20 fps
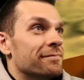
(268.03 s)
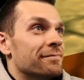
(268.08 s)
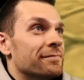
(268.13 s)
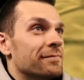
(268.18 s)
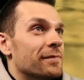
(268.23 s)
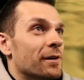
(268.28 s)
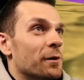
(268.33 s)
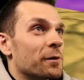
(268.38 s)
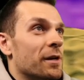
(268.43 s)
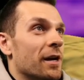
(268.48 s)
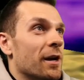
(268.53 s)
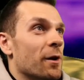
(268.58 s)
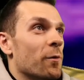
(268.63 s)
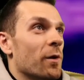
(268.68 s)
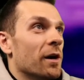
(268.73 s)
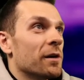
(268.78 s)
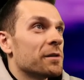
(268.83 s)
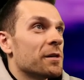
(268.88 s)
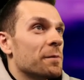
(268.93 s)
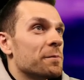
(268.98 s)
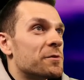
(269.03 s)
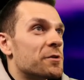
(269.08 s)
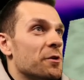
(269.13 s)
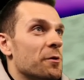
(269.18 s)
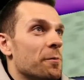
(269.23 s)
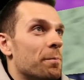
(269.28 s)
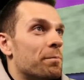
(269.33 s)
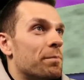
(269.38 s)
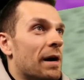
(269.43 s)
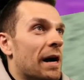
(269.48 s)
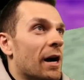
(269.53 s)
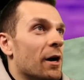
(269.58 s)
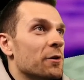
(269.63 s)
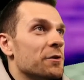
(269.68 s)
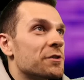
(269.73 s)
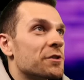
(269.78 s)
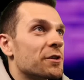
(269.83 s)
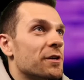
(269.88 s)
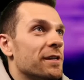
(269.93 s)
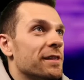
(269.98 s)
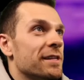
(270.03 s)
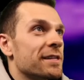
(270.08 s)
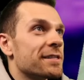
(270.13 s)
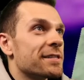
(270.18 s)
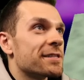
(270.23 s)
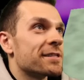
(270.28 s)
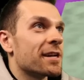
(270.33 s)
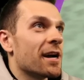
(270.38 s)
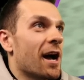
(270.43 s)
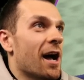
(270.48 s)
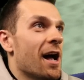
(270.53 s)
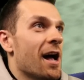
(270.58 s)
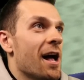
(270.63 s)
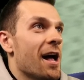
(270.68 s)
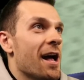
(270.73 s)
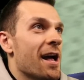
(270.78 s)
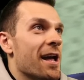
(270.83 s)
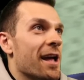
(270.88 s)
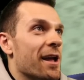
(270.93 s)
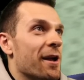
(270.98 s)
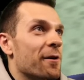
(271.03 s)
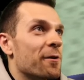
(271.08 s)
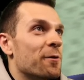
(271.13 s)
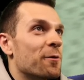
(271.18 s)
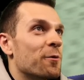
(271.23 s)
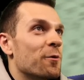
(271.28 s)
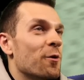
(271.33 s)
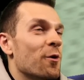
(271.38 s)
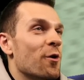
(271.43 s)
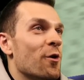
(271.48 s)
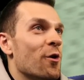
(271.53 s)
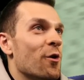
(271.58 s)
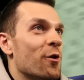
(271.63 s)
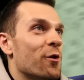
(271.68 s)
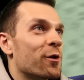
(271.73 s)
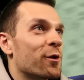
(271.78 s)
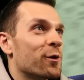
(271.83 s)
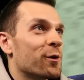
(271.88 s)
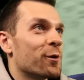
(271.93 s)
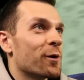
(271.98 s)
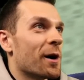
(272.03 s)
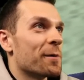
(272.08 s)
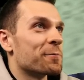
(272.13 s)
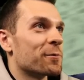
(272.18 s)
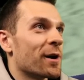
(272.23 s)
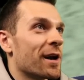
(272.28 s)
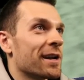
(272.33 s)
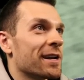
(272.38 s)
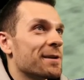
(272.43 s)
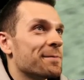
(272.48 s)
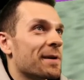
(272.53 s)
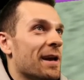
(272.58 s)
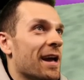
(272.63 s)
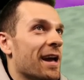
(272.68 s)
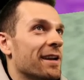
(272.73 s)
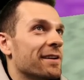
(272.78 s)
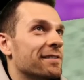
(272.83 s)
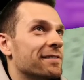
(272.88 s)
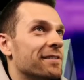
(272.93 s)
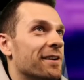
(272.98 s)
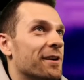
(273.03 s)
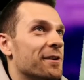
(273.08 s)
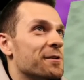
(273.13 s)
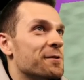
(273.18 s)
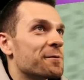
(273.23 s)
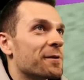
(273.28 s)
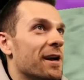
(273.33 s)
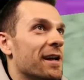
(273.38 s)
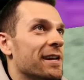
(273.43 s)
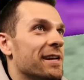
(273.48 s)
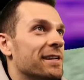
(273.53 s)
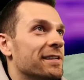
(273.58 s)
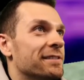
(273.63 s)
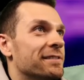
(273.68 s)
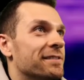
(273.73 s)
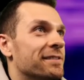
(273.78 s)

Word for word: Okay, welcome to Bowser in the Sky. Whew, I'm ready, man. Are you ready?